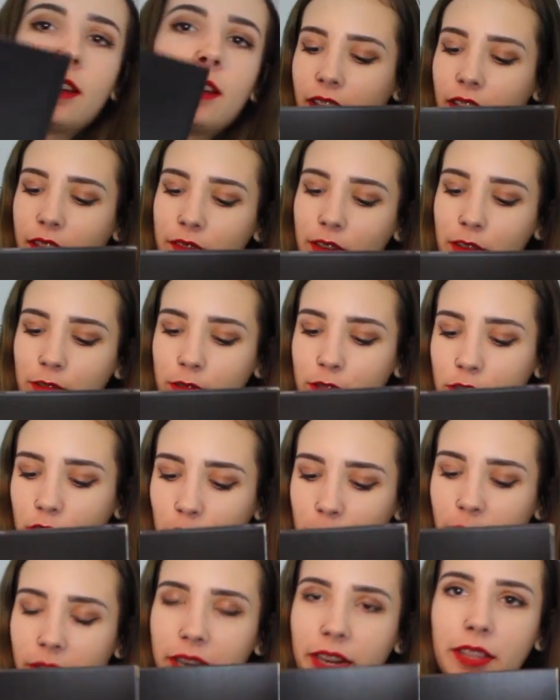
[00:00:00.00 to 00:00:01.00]
I love how it's
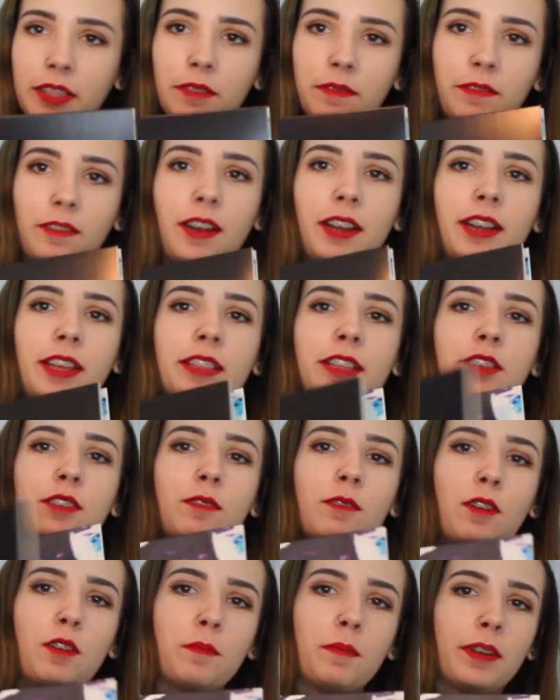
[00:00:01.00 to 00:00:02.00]
so plain at the front and then
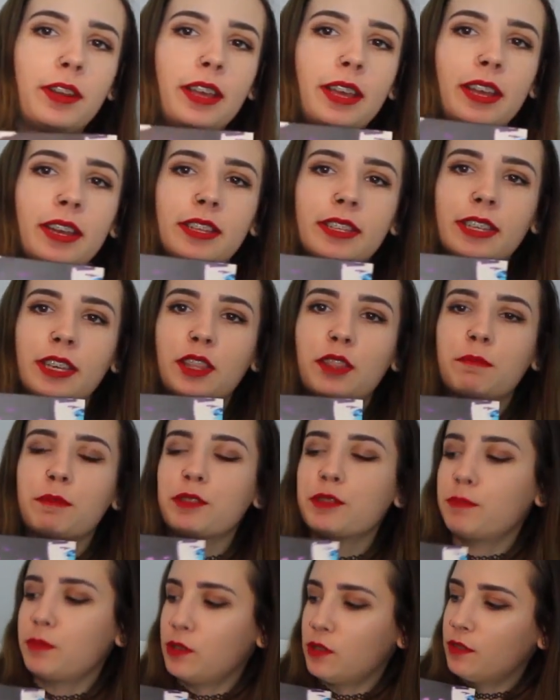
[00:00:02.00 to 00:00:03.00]
you open it and it's like the
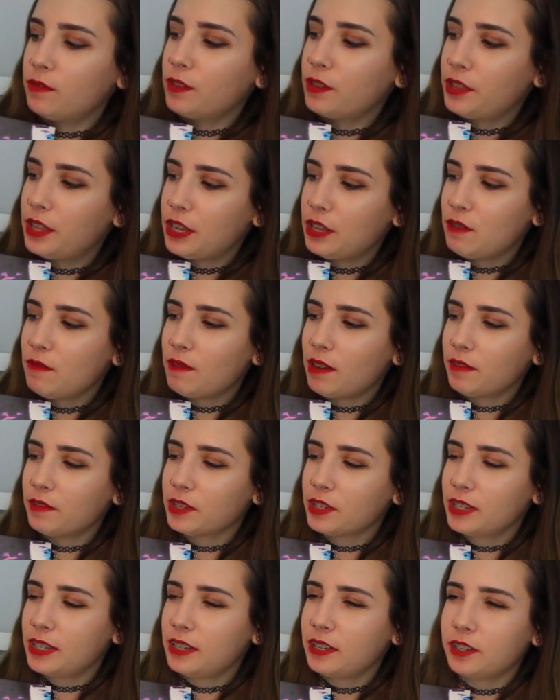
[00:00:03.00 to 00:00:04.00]
most beautiful thing you've
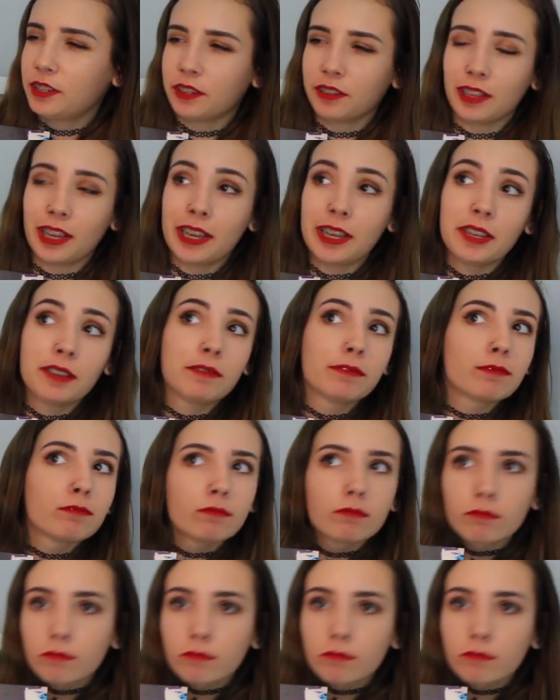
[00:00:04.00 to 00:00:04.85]
ever seen in your life.